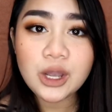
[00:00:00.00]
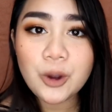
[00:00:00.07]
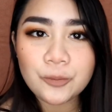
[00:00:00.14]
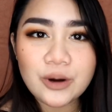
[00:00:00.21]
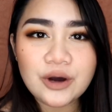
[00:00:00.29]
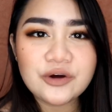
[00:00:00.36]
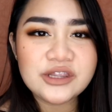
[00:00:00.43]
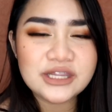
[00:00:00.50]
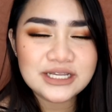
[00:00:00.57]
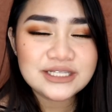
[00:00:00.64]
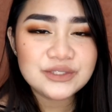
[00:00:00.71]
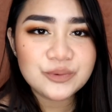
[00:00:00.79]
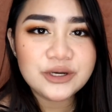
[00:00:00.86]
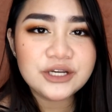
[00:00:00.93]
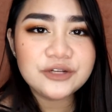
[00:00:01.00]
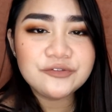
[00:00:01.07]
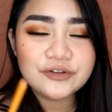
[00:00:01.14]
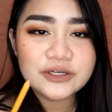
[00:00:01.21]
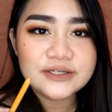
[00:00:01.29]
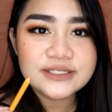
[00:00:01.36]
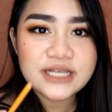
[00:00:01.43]
Wow, this one
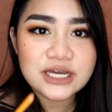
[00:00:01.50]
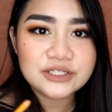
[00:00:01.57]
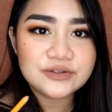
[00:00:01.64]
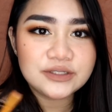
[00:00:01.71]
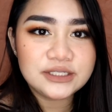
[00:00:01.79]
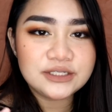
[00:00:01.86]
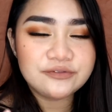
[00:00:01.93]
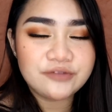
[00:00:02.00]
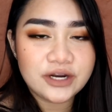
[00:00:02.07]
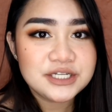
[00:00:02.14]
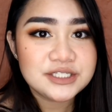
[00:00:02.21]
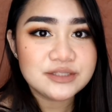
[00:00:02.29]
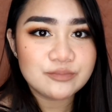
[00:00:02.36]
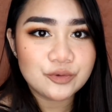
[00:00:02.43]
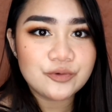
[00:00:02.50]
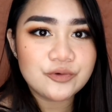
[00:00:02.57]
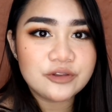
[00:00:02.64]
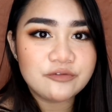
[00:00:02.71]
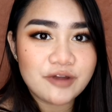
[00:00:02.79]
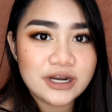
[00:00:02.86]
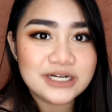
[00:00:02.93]
feels actually very smooth,
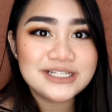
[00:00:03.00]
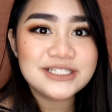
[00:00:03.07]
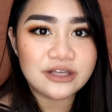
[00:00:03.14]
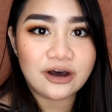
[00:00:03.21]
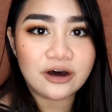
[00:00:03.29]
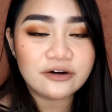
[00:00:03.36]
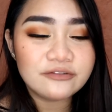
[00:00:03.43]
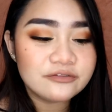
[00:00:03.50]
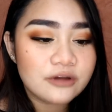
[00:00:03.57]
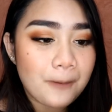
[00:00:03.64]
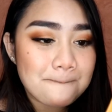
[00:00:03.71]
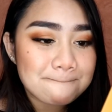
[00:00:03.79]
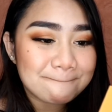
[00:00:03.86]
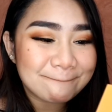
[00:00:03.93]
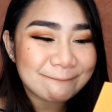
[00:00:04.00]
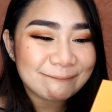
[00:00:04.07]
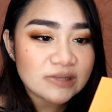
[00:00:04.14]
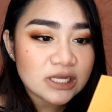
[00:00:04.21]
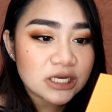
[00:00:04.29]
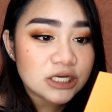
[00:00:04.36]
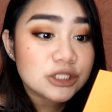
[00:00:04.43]
very soft.
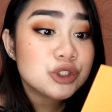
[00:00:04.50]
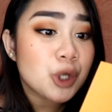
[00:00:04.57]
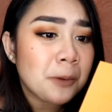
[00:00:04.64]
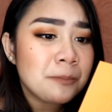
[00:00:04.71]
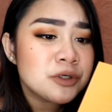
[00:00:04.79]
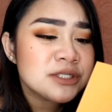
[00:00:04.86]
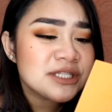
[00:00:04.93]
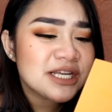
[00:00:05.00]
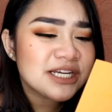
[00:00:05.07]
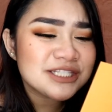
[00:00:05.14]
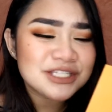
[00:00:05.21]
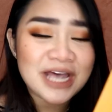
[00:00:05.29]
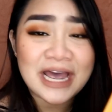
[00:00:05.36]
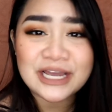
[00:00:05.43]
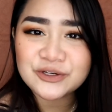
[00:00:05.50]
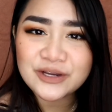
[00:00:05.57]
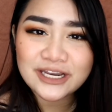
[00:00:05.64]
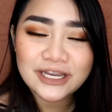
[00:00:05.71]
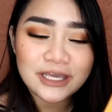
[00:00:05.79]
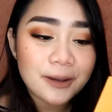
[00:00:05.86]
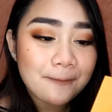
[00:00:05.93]
It's almost like it's
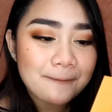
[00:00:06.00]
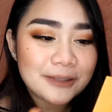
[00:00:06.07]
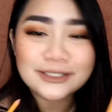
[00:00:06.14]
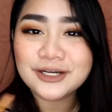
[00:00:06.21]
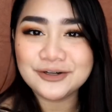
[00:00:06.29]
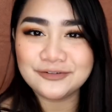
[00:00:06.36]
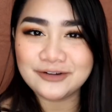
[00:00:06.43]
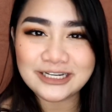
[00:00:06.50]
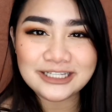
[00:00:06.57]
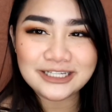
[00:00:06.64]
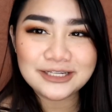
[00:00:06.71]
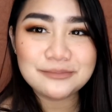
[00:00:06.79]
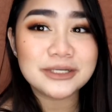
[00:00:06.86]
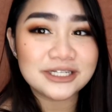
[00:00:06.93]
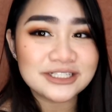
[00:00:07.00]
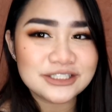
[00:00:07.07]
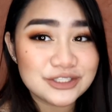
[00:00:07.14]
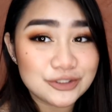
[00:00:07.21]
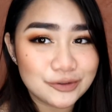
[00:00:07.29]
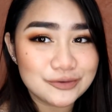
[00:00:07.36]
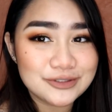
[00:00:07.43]
hydrating, but not really, but it's
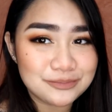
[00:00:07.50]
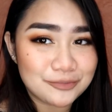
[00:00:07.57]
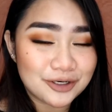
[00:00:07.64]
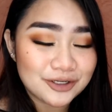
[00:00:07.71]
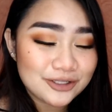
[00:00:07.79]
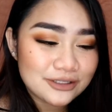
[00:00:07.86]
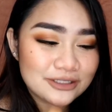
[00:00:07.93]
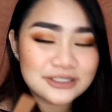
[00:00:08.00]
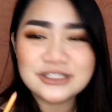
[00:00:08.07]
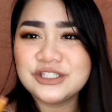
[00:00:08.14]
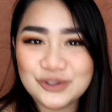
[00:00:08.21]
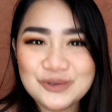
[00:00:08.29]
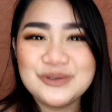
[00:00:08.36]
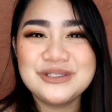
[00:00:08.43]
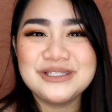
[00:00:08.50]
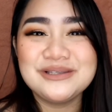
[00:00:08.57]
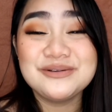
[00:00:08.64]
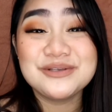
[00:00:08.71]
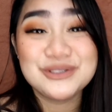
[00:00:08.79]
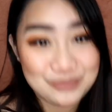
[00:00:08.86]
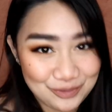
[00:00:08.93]
so smooth. It's so
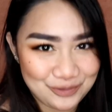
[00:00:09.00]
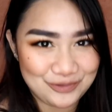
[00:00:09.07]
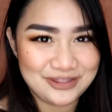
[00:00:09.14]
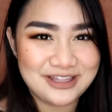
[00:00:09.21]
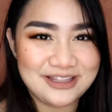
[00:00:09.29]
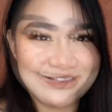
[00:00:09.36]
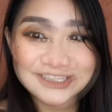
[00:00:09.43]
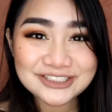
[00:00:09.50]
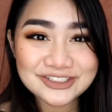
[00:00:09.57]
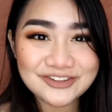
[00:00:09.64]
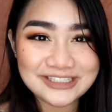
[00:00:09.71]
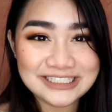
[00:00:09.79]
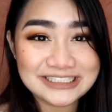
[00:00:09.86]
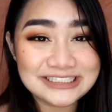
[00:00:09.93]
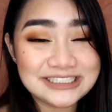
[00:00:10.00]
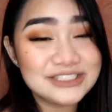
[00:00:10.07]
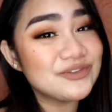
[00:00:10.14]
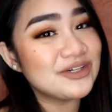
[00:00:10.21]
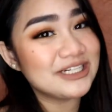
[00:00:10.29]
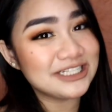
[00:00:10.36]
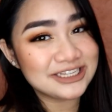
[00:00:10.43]
smooth. So this is
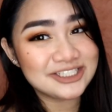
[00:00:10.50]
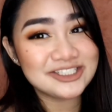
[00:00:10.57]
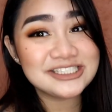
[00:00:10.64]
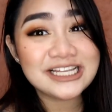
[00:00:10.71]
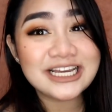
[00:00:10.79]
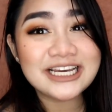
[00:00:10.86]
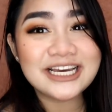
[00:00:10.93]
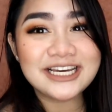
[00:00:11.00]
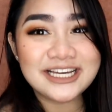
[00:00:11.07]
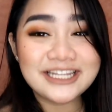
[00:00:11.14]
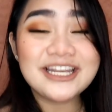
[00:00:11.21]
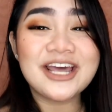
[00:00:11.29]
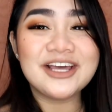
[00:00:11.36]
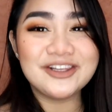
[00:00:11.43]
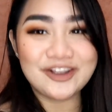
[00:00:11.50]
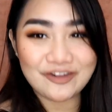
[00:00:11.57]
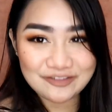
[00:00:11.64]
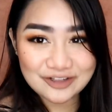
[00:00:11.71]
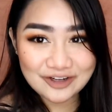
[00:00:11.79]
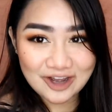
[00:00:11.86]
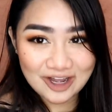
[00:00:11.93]
what it looks like. Again, I
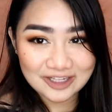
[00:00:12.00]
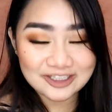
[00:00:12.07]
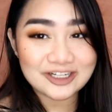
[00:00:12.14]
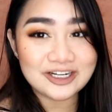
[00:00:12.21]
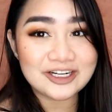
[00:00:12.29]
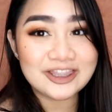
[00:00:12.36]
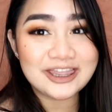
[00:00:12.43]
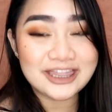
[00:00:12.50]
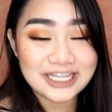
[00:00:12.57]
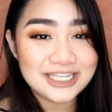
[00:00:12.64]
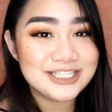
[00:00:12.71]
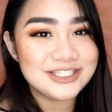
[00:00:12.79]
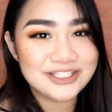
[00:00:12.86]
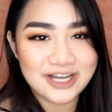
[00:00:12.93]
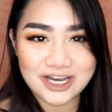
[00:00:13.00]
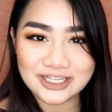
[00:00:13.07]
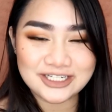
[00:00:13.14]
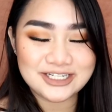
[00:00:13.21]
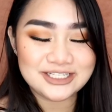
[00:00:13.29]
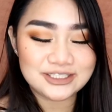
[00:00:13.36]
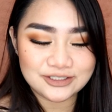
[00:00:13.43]
love the color. These
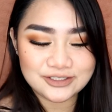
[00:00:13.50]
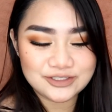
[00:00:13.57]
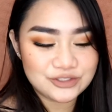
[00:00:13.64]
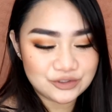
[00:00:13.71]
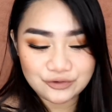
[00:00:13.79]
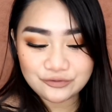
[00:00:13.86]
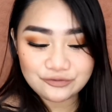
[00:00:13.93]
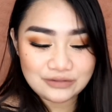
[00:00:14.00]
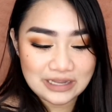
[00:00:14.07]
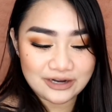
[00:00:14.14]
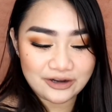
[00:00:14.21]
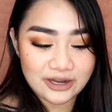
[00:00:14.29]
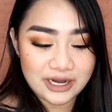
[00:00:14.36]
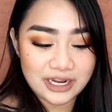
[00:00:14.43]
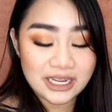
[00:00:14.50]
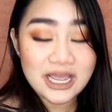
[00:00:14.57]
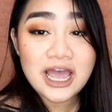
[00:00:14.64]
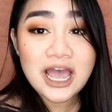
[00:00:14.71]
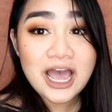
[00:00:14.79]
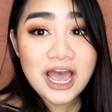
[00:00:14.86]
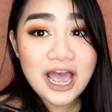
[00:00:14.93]
colors are so flattering.
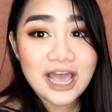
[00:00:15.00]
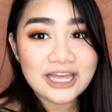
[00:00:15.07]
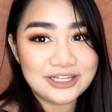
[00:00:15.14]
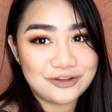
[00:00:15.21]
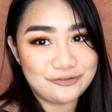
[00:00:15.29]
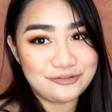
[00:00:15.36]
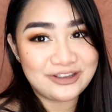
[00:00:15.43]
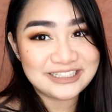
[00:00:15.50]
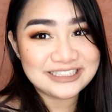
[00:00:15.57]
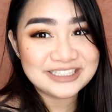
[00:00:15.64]
I love it.